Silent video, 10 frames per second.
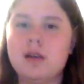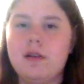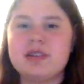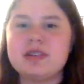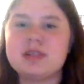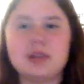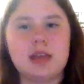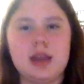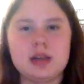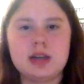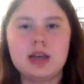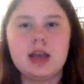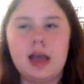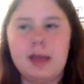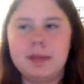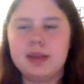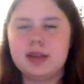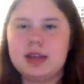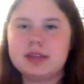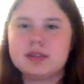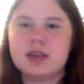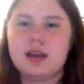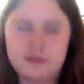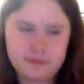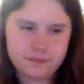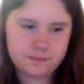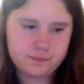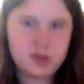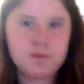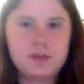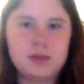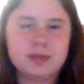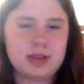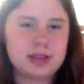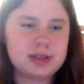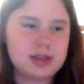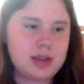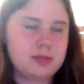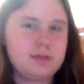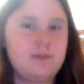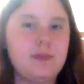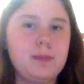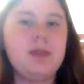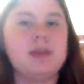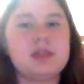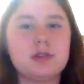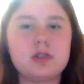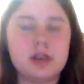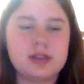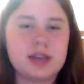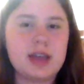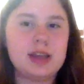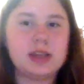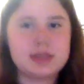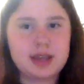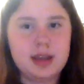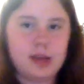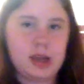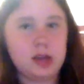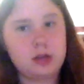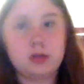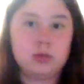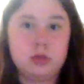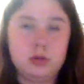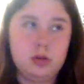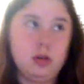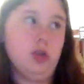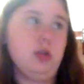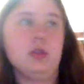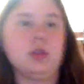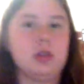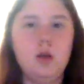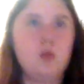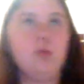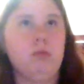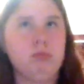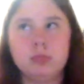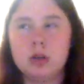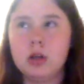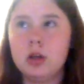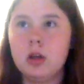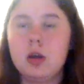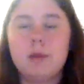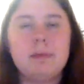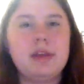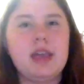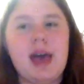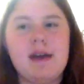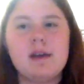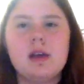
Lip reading: Disneyland. I mean, that's kind of confusing. It's like, for me, with social anxiety, that's kind of like, no. But yeah,